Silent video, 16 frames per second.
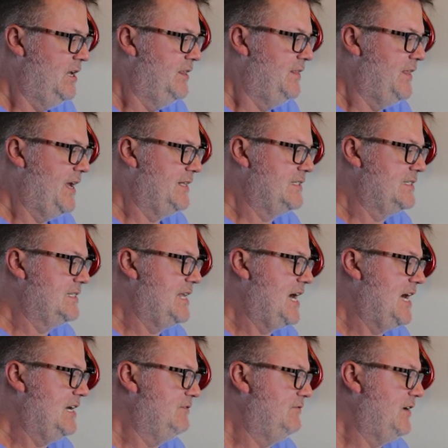That does
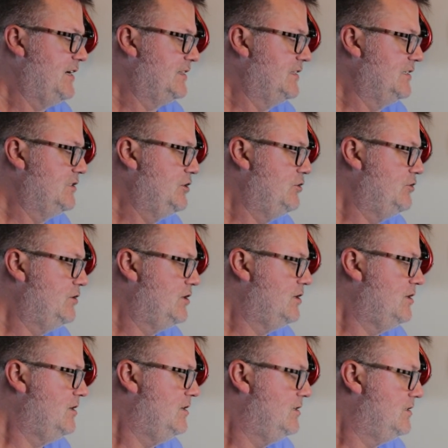not affect the
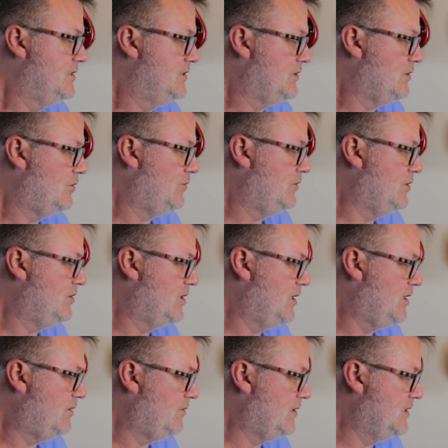tuner, so you
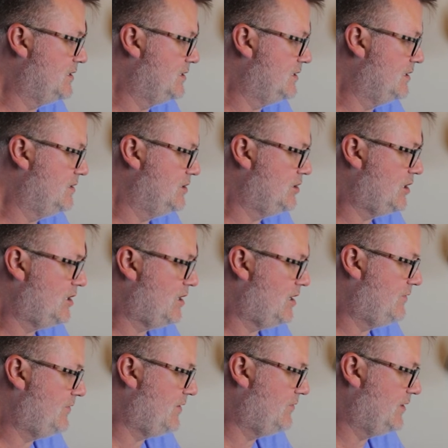can always shut
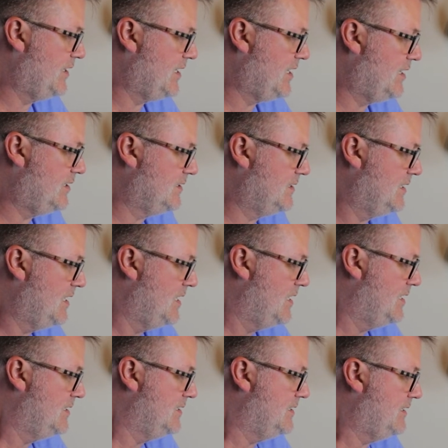off everything else.
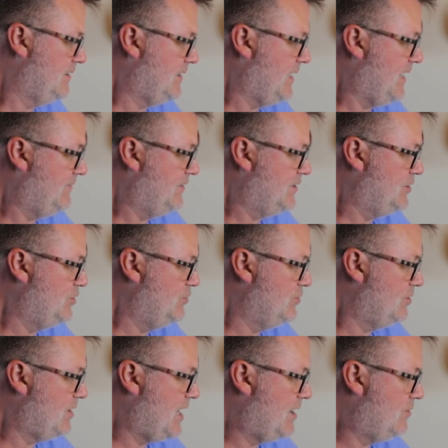Still have the
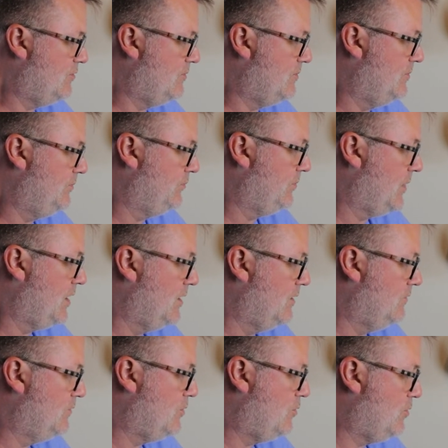tuner out,
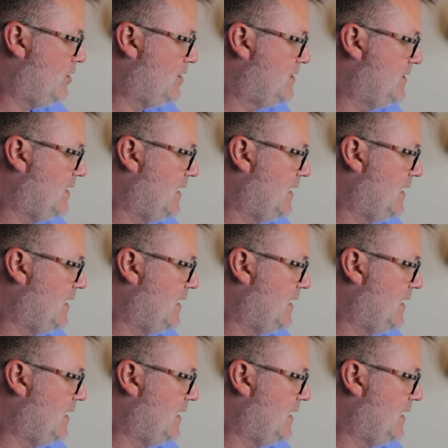of course.